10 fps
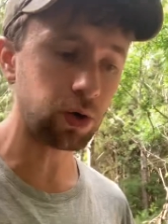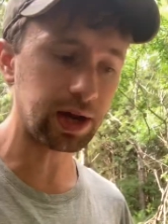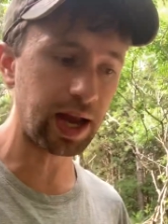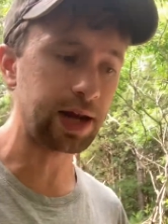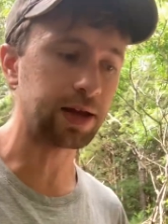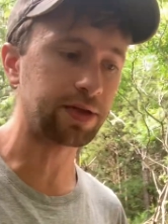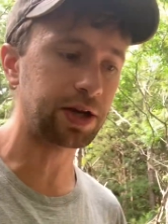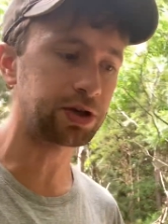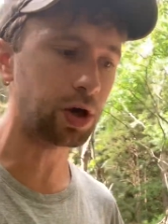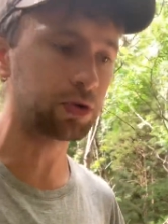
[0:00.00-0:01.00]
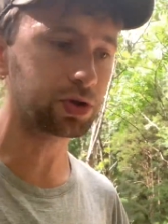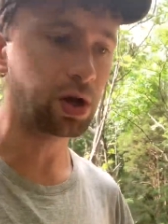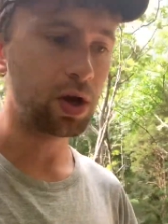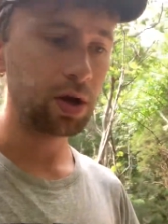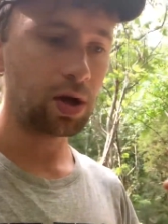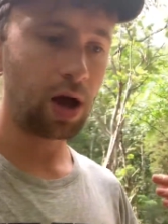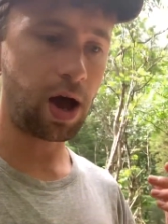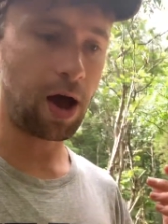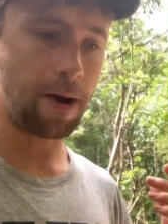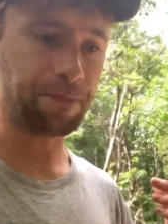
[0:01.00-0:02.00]
organic. They don't
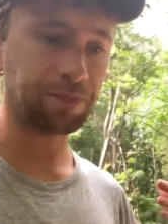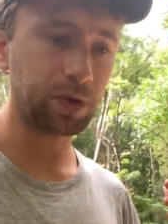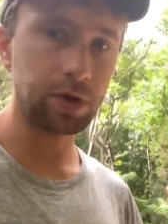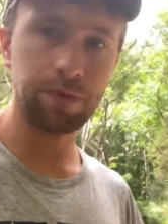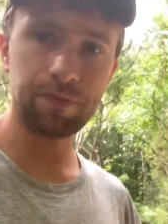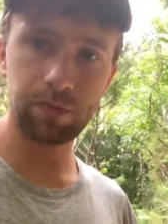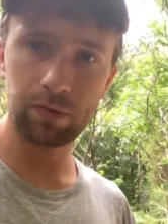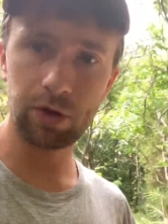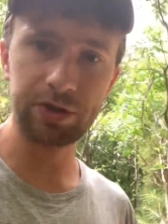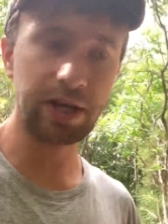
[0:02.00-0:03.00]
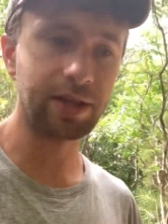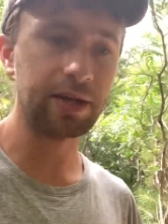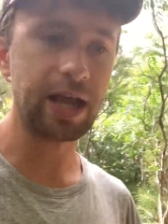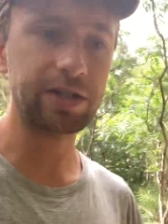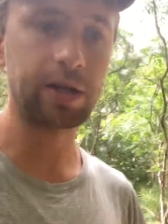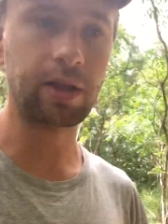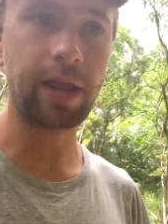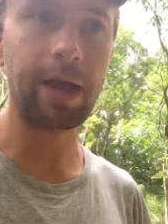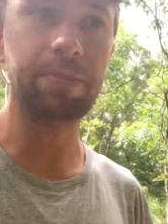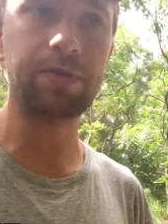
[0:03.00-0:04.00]
um, use anything nasty on the
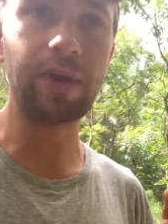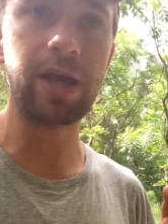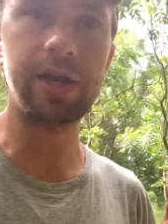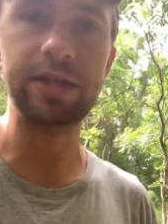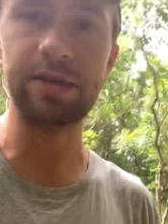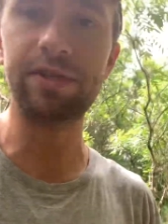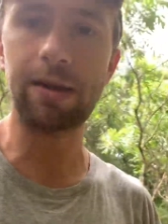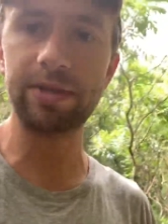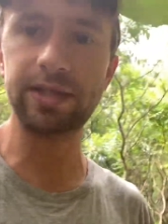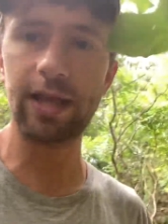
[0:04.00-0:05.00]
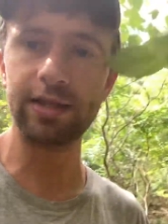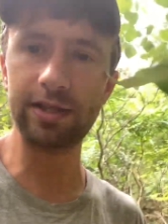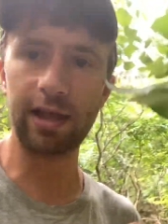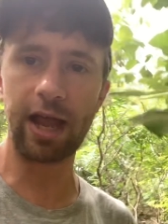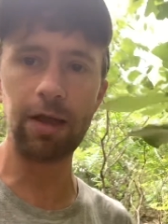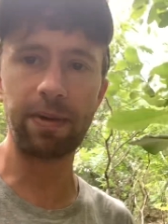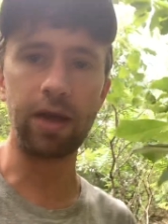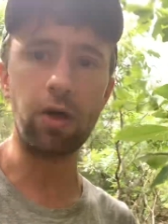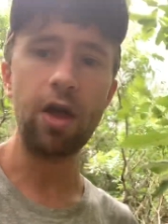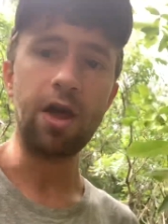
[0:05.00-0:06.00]
land. But the reality is every time they oh, sell a hay
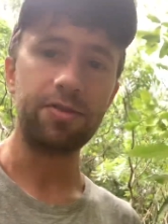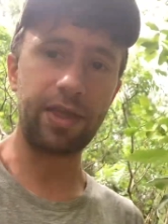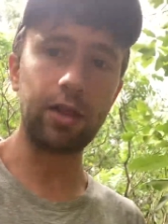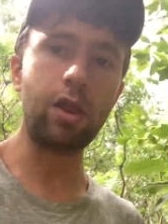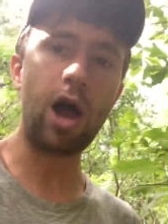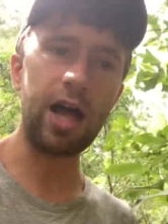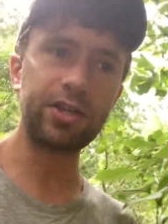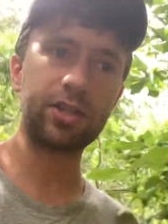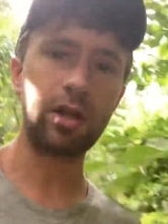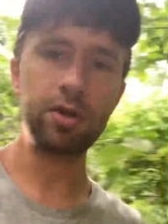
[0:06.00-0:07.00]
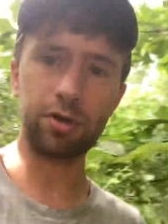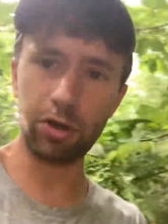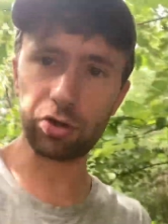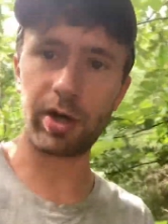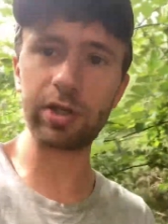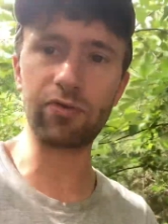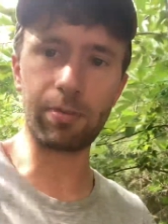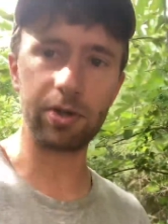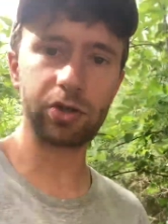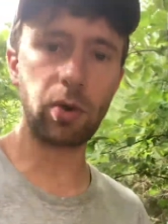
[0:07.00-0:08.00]
bale, they lost nutrients
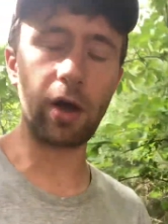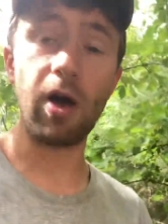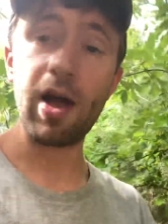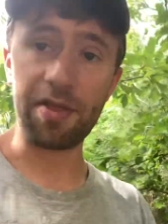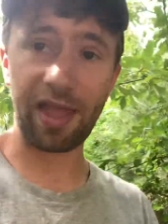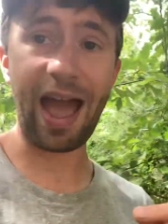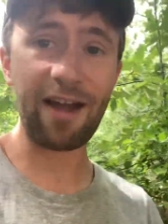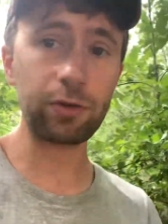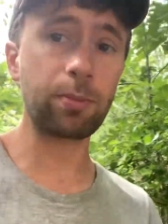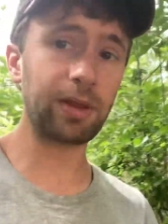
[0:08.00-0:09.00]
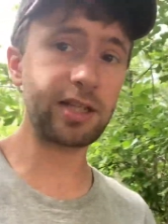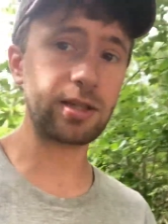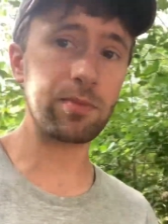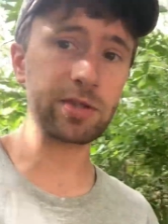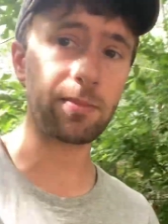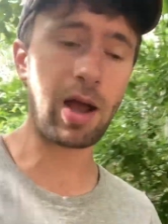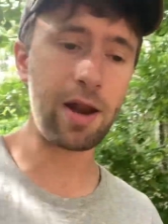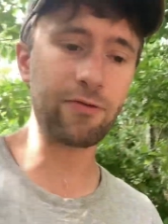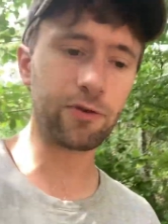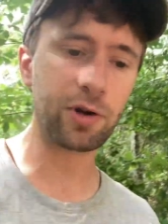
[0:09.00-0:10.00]
from their soil and they have to replace them with some
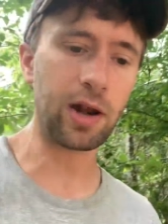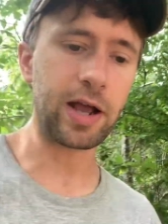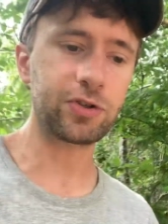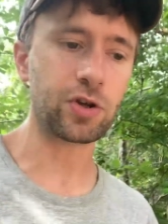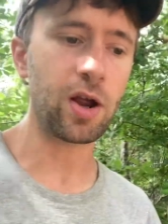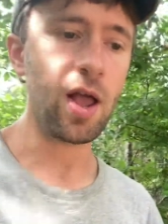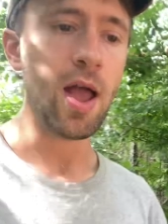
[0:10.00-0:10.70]
kind of fertilizer.